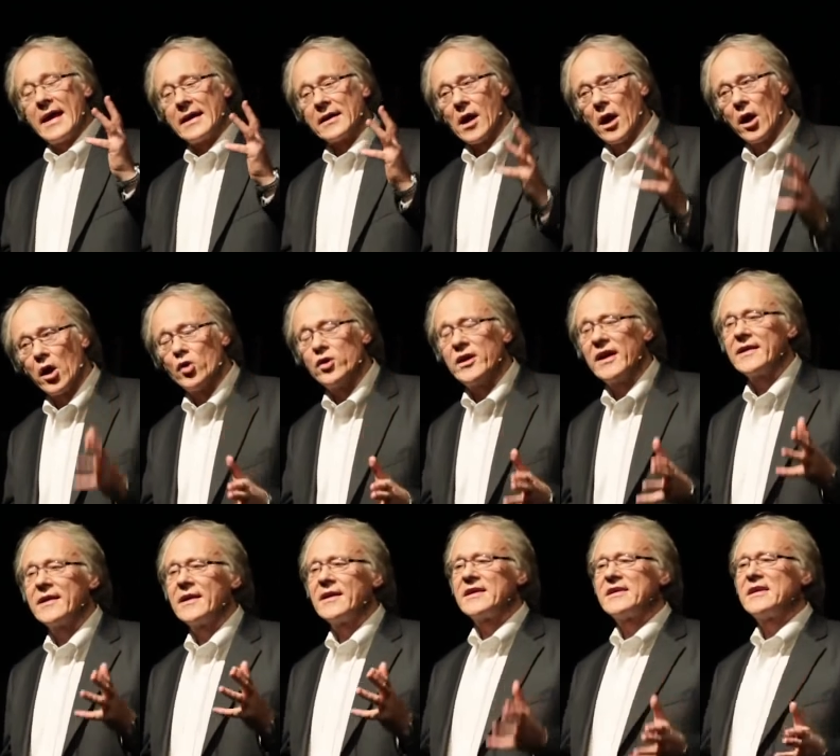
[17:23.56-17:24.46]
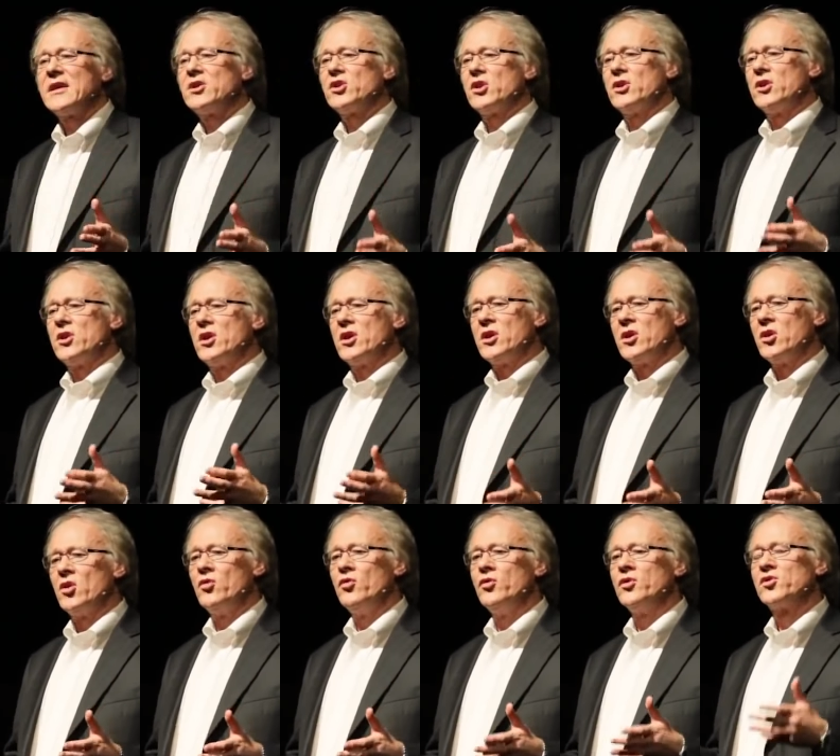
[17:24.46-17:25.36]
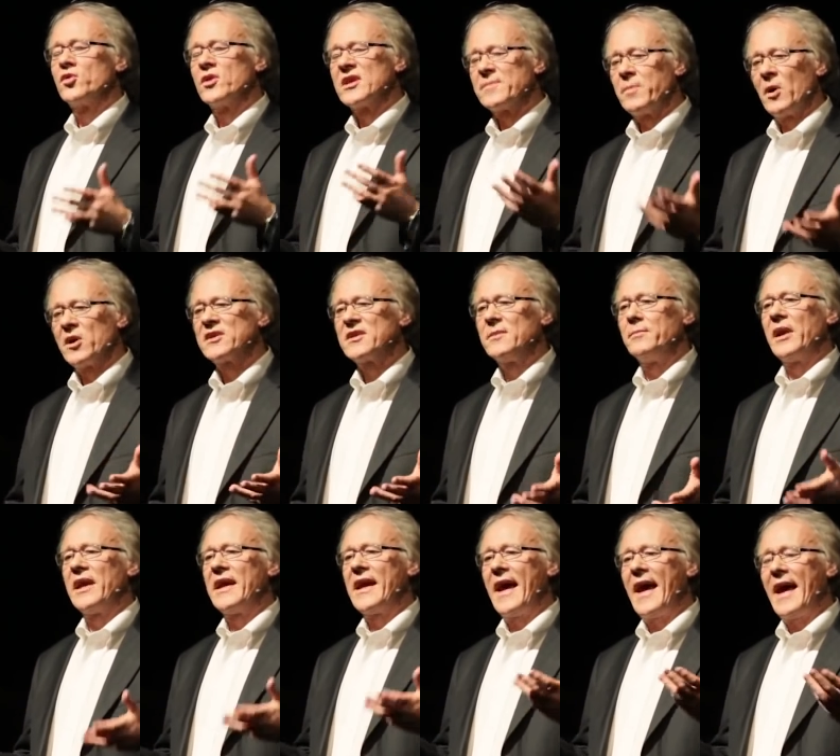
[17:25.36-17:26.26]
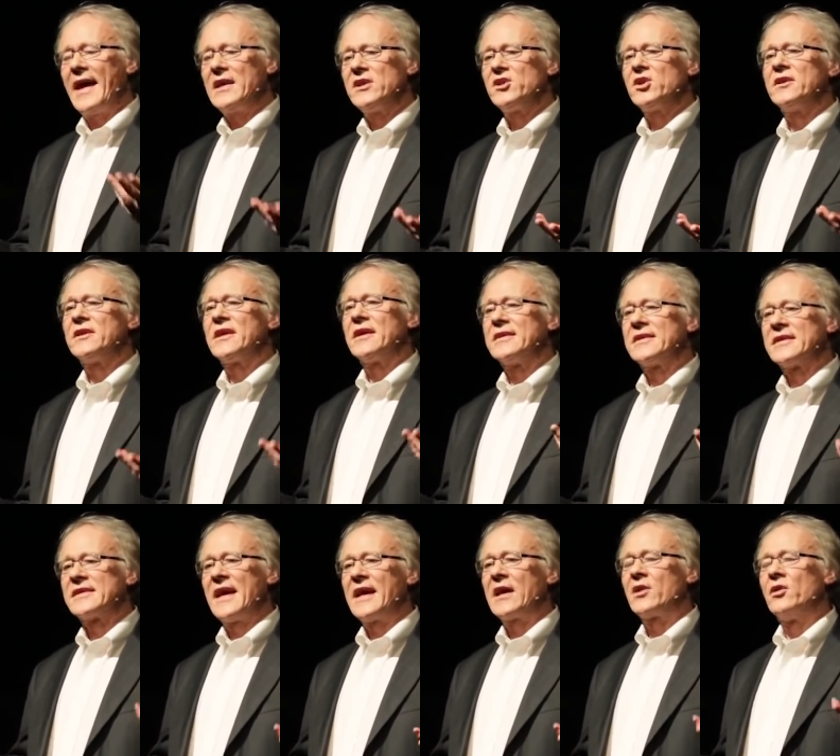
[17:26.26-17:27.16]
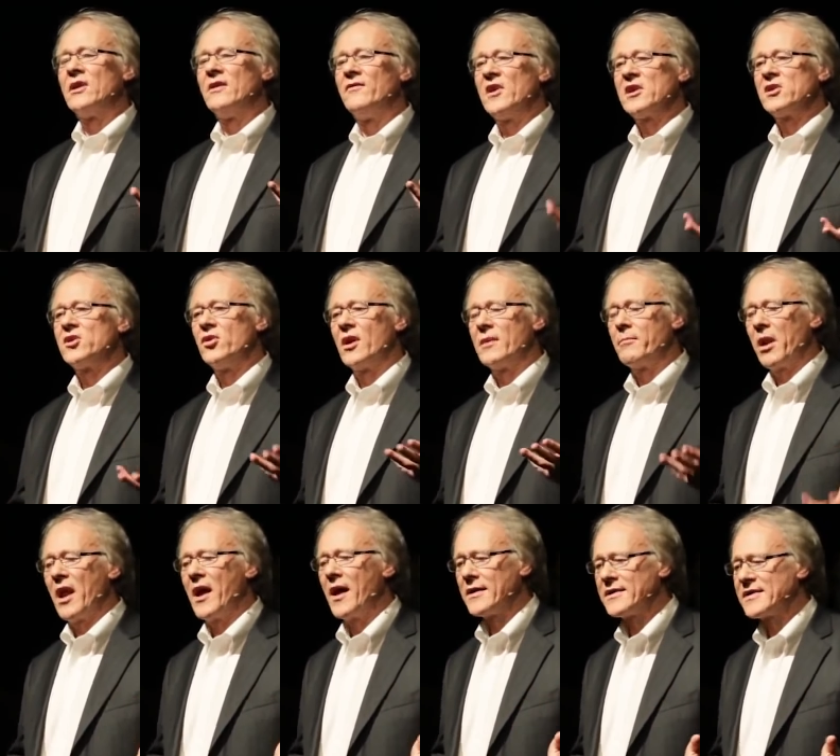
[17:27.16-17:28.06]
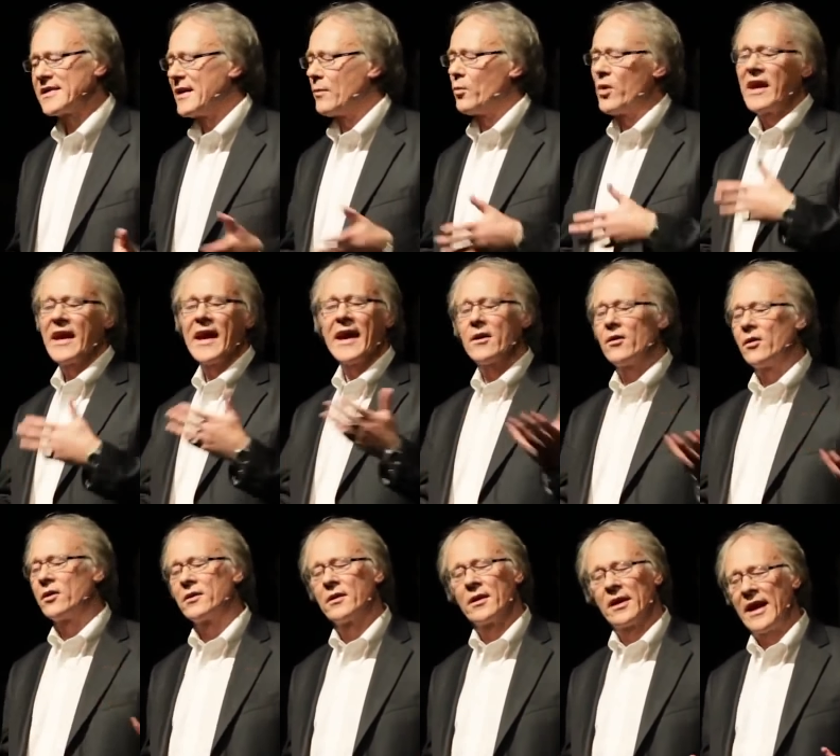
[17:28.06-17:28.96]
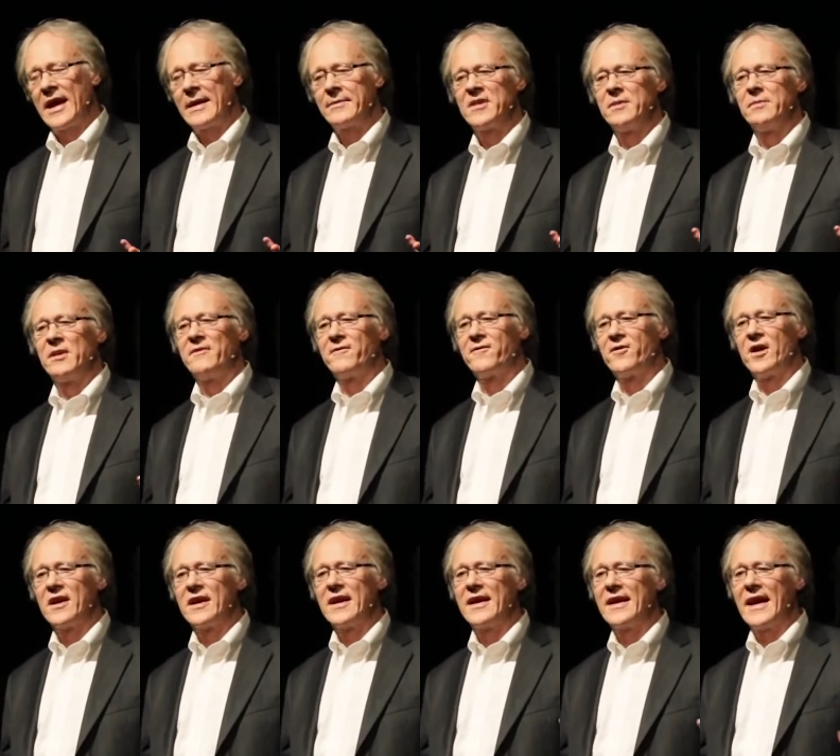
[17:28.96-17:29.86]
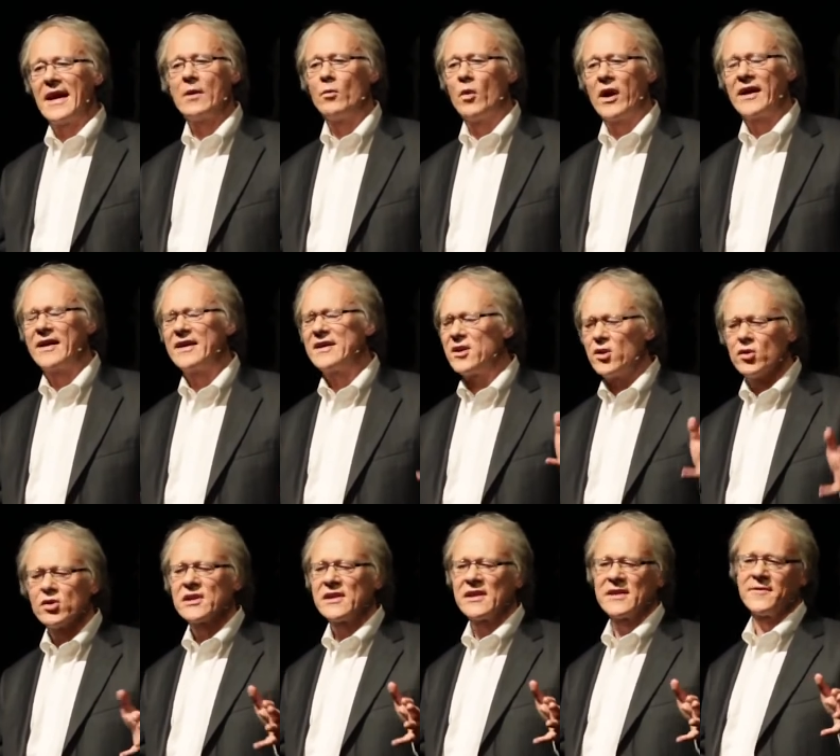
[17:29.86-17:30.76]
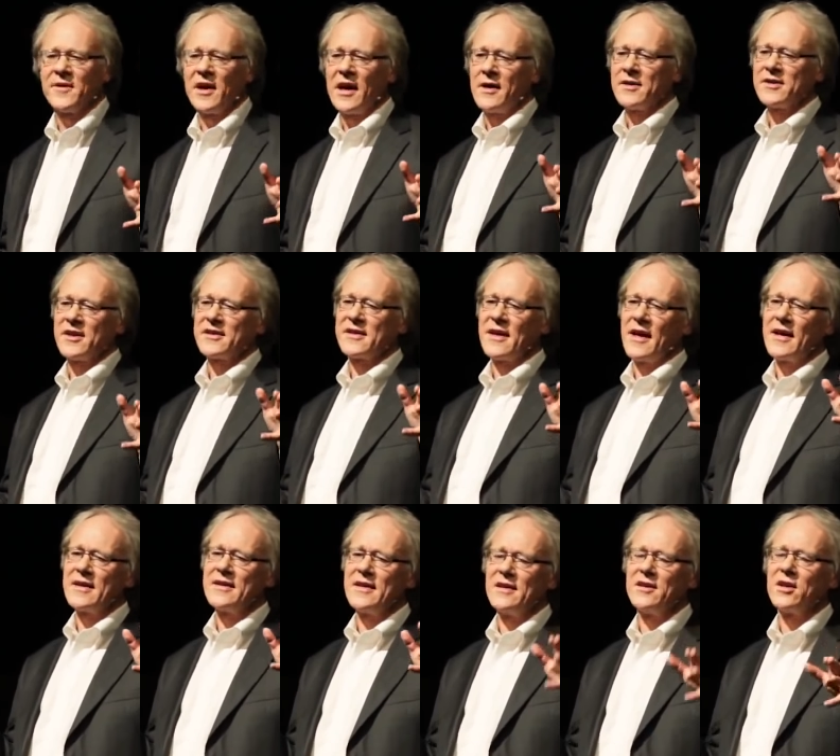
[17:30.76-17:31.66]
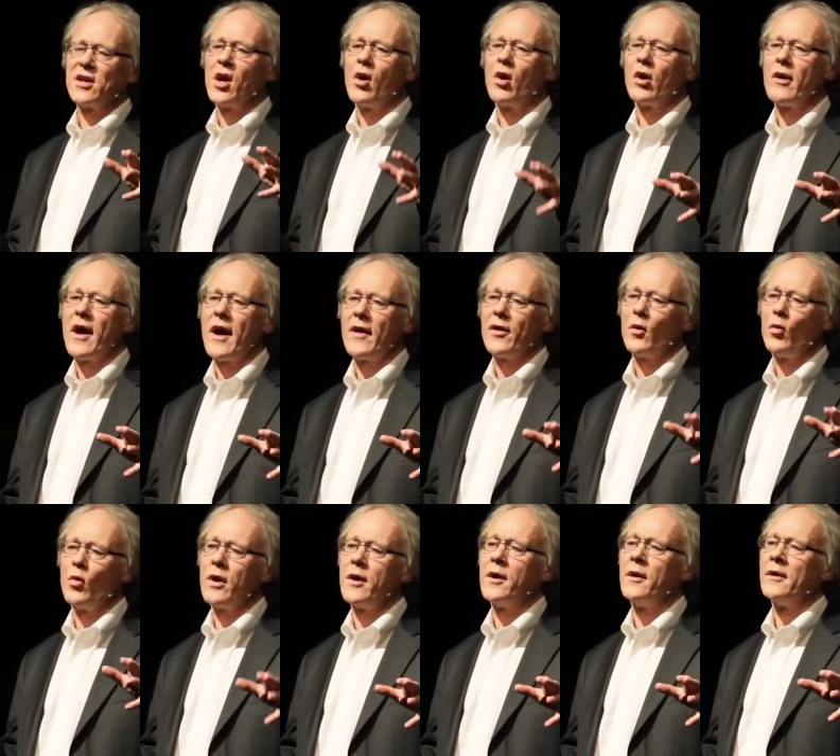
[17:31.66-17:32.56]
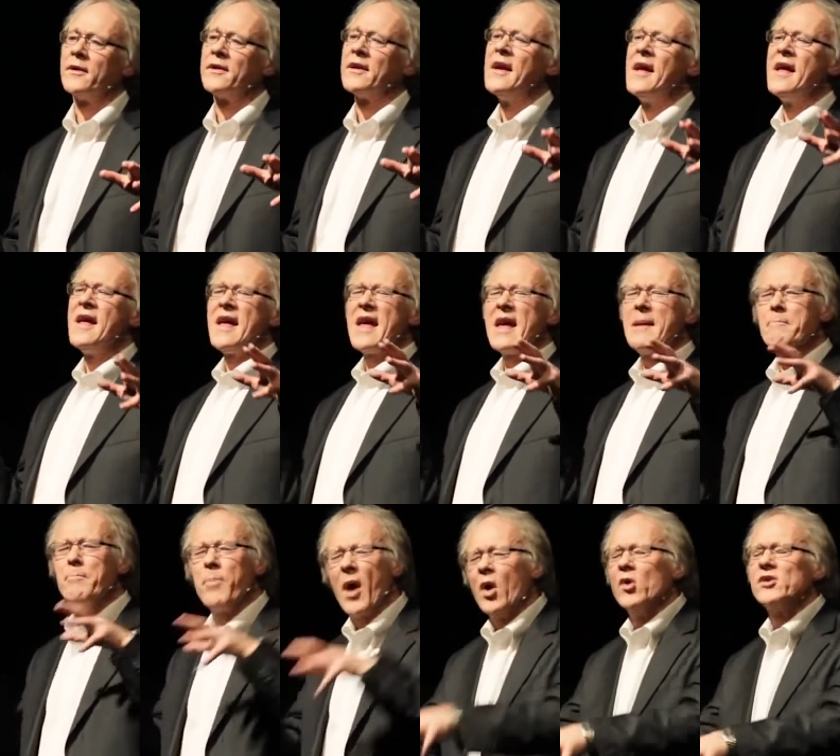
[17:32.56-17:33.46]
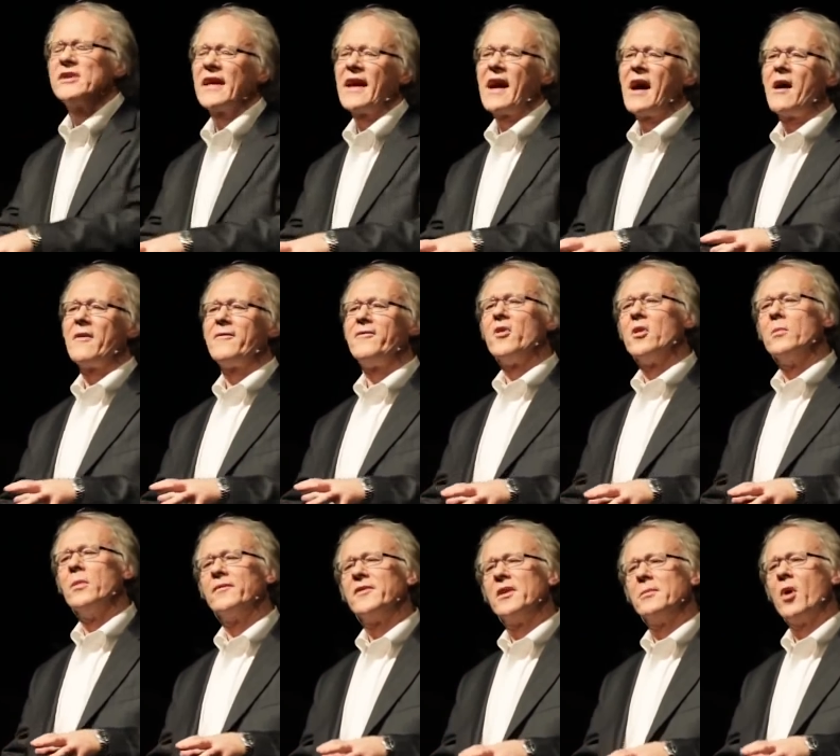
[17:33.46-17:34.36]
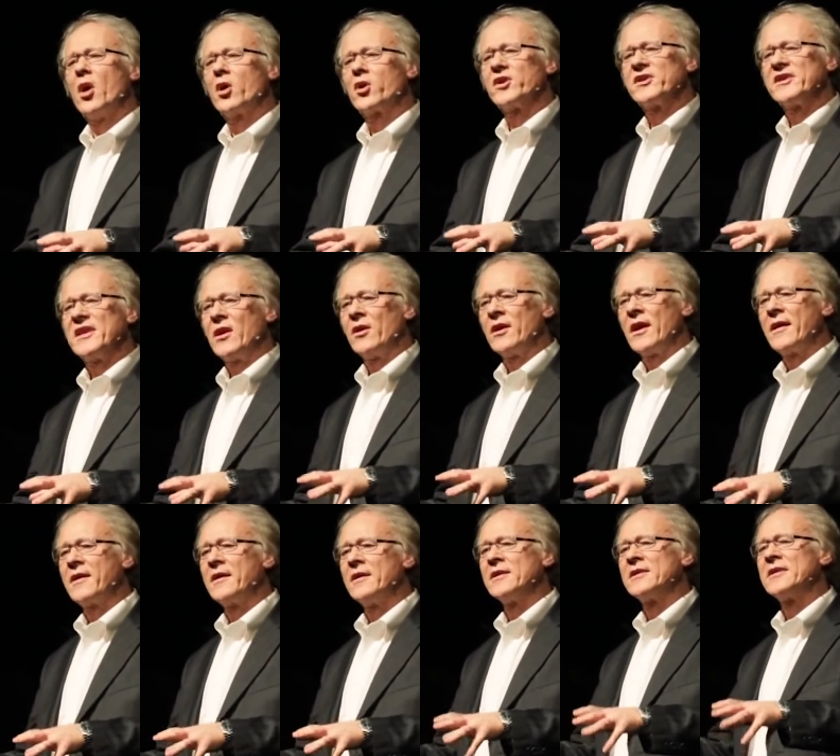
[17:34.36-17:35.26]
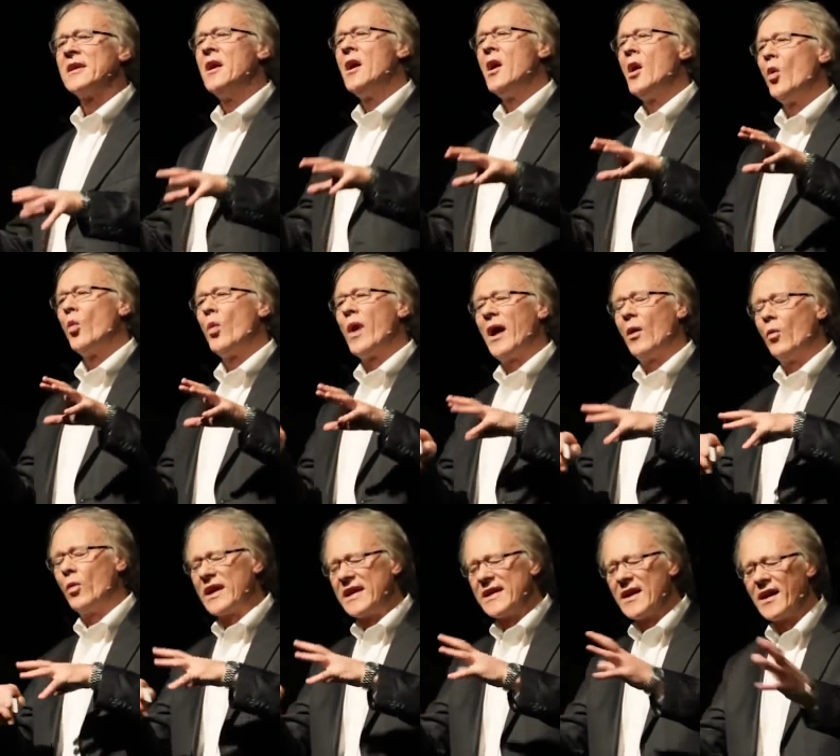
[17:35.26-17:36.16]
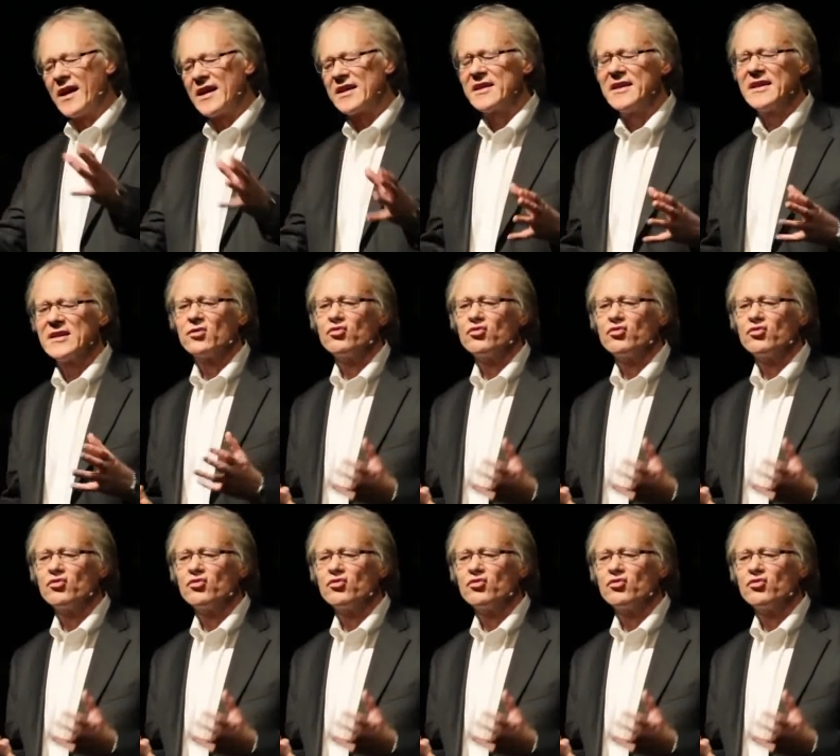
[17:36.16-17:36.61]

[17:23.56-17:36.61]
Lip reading: including the decision to use responsibly ancient and sacred visionary plants, then we cannot claim to be free in any way. And it's useless for our society to go around the world imposing our form of democracy on others while we nourish